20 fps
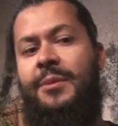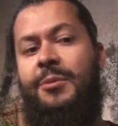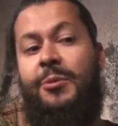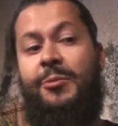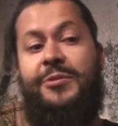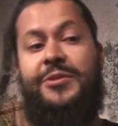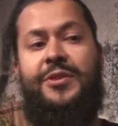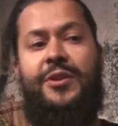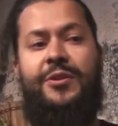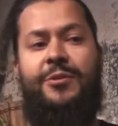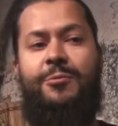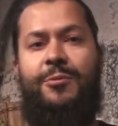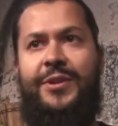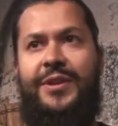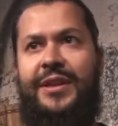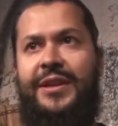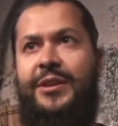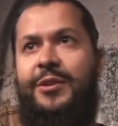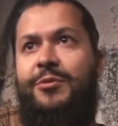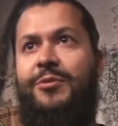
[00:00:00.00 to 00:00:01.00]
We started
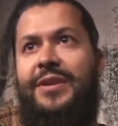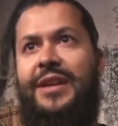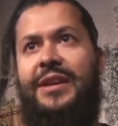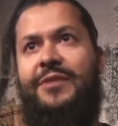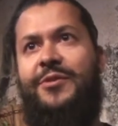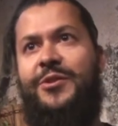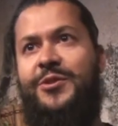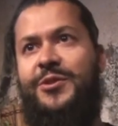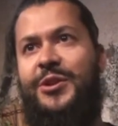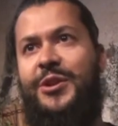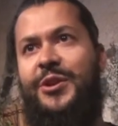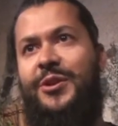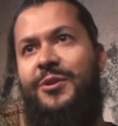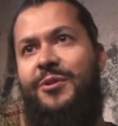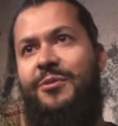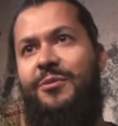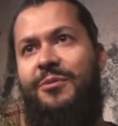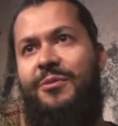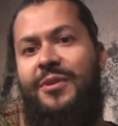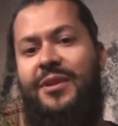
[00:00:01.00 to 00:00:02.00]
working on it 3.5 years
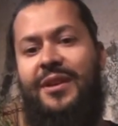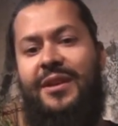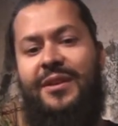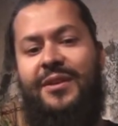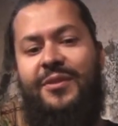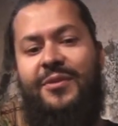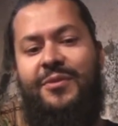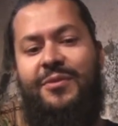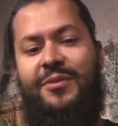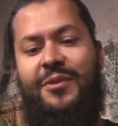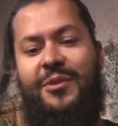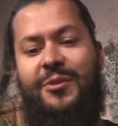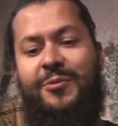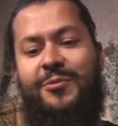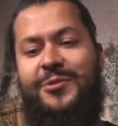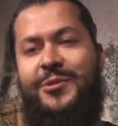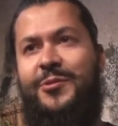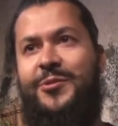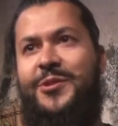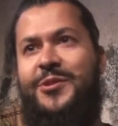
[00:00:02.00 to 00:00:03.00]
ago. There
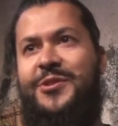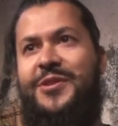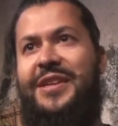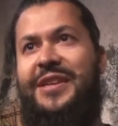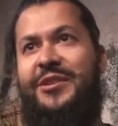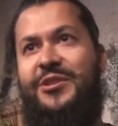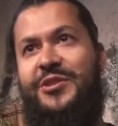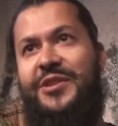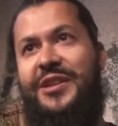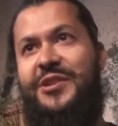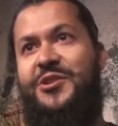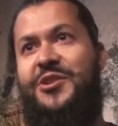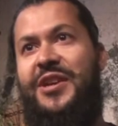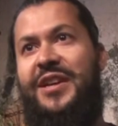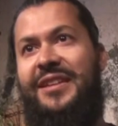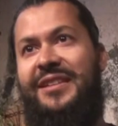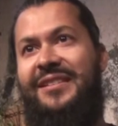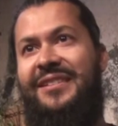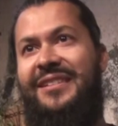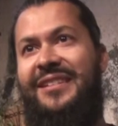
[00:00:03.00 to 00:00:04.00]
was no such thing as next
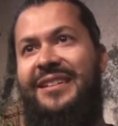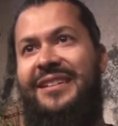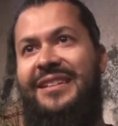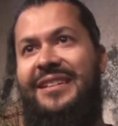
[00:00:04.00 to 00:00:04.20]
gen.